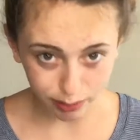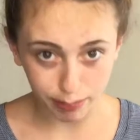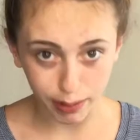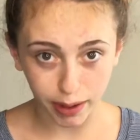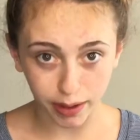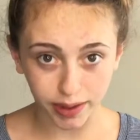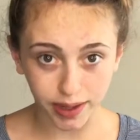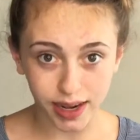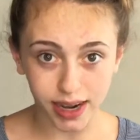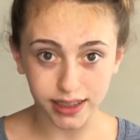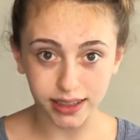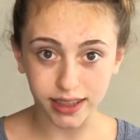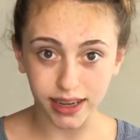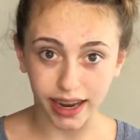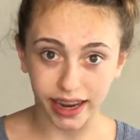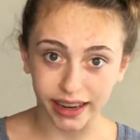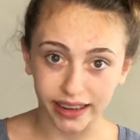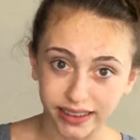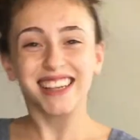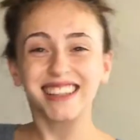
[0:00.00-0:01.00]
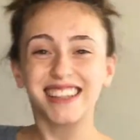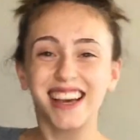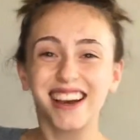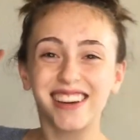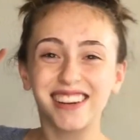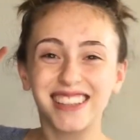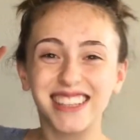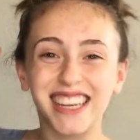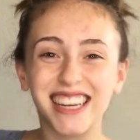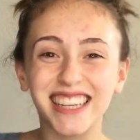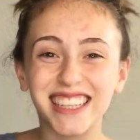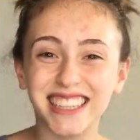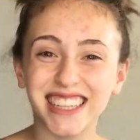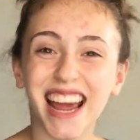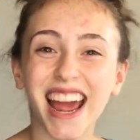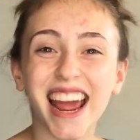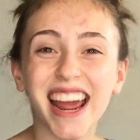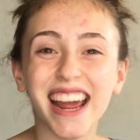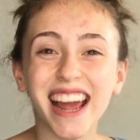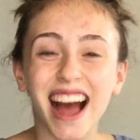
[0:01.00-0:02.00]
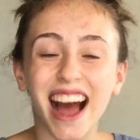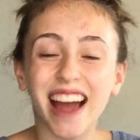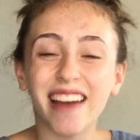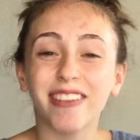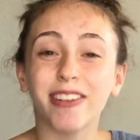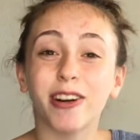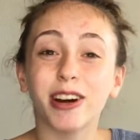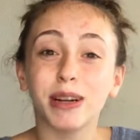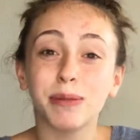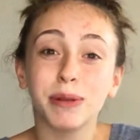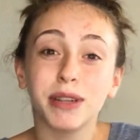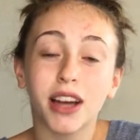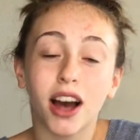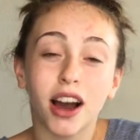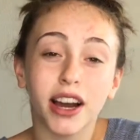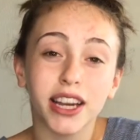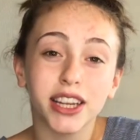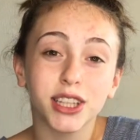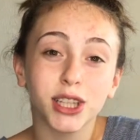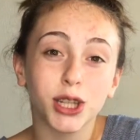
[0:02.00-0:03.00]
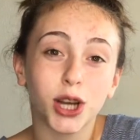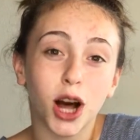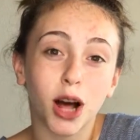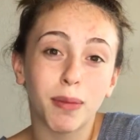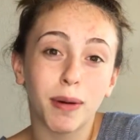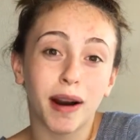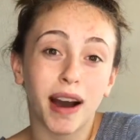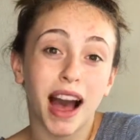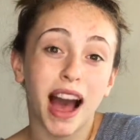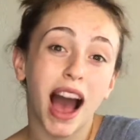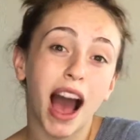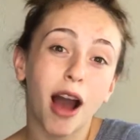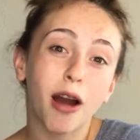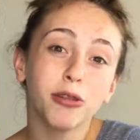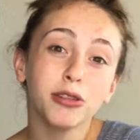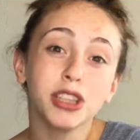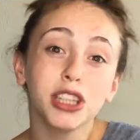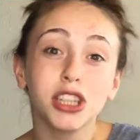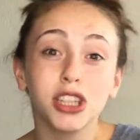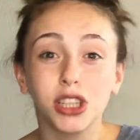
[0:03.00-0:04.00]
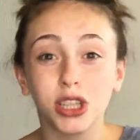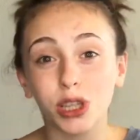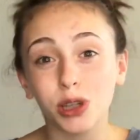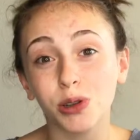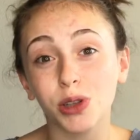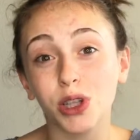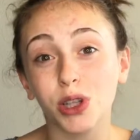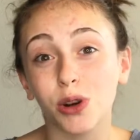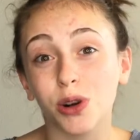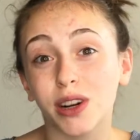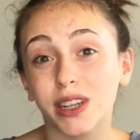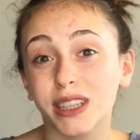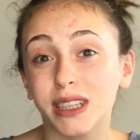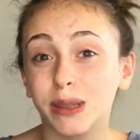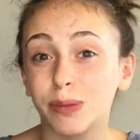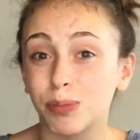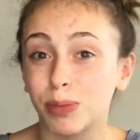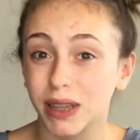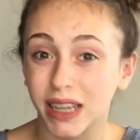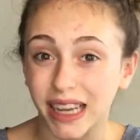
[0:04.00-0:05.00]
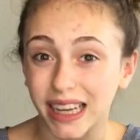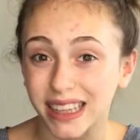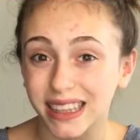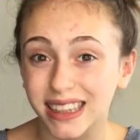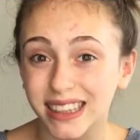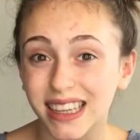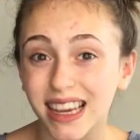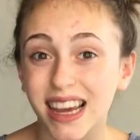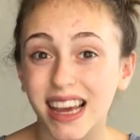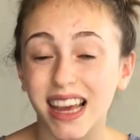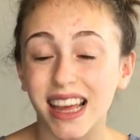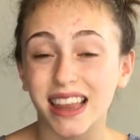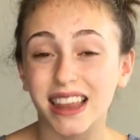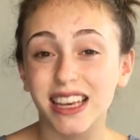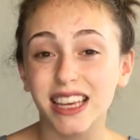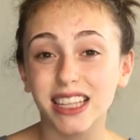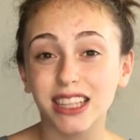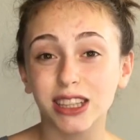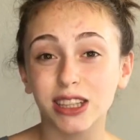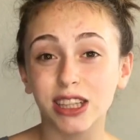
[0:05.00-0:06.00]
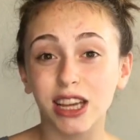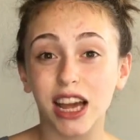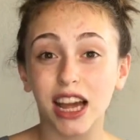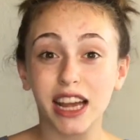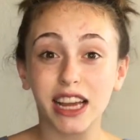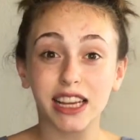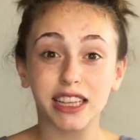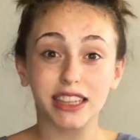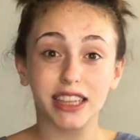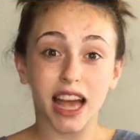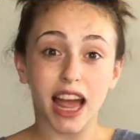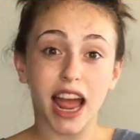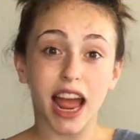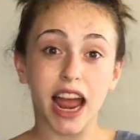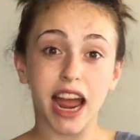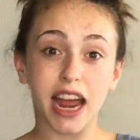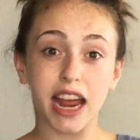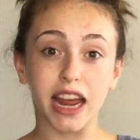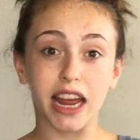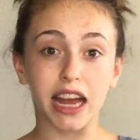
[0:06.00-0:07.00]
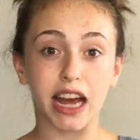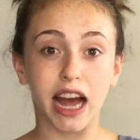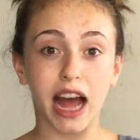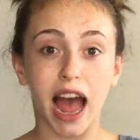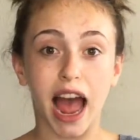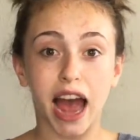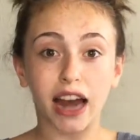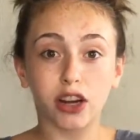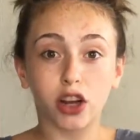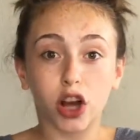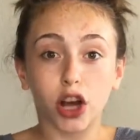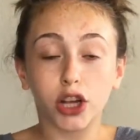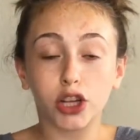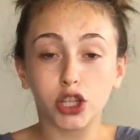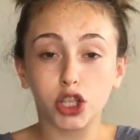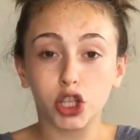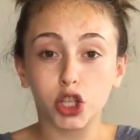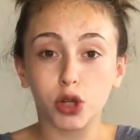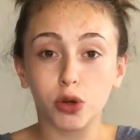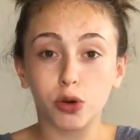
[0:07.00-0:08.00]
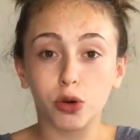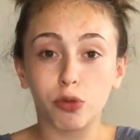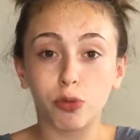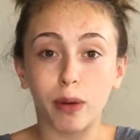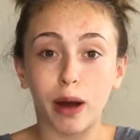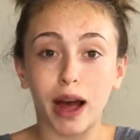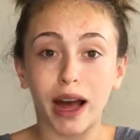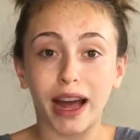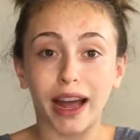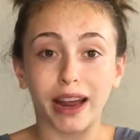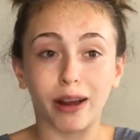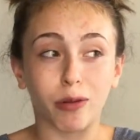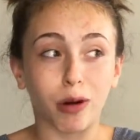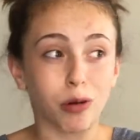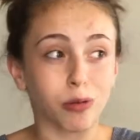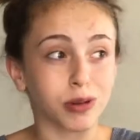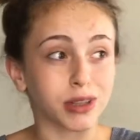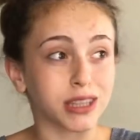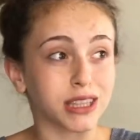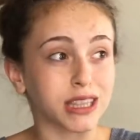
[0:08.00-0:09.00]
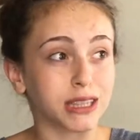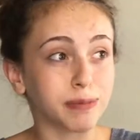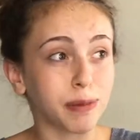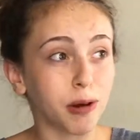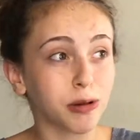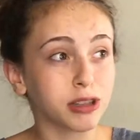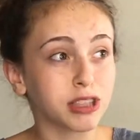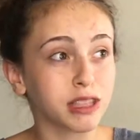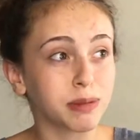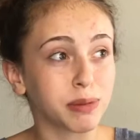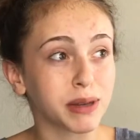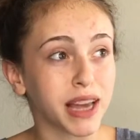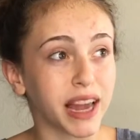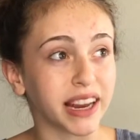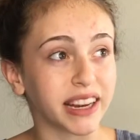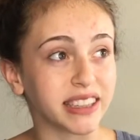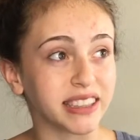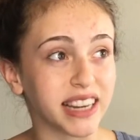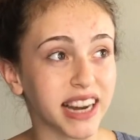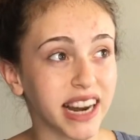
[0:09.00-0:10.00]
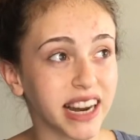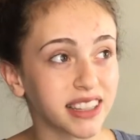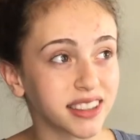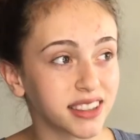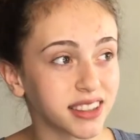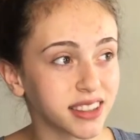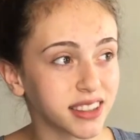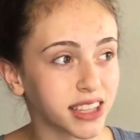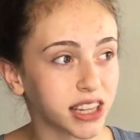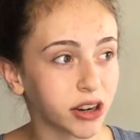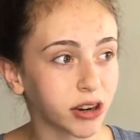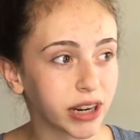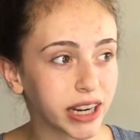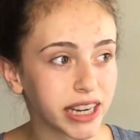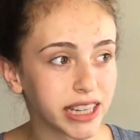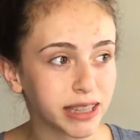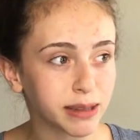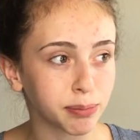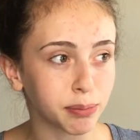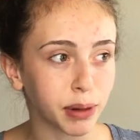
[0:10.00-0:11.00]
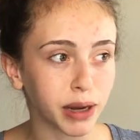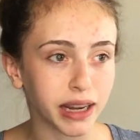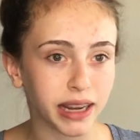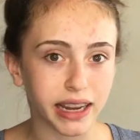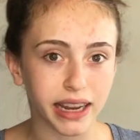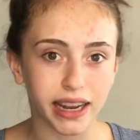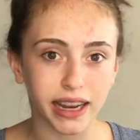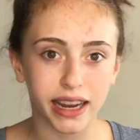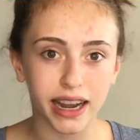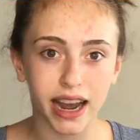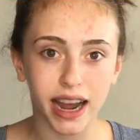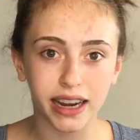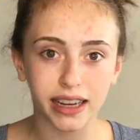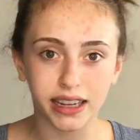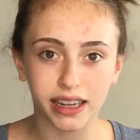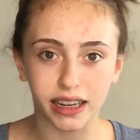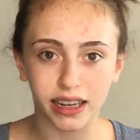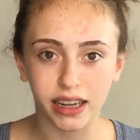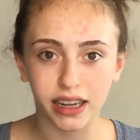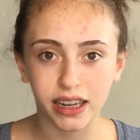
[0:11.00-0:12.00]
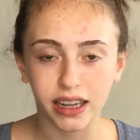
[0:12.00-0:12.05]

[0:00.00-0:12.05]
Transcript: apparently not today. So today I'm going to be talking to y'all about how to do your splits. This is a add-on to my what was supposed to be a dance series, but it kind of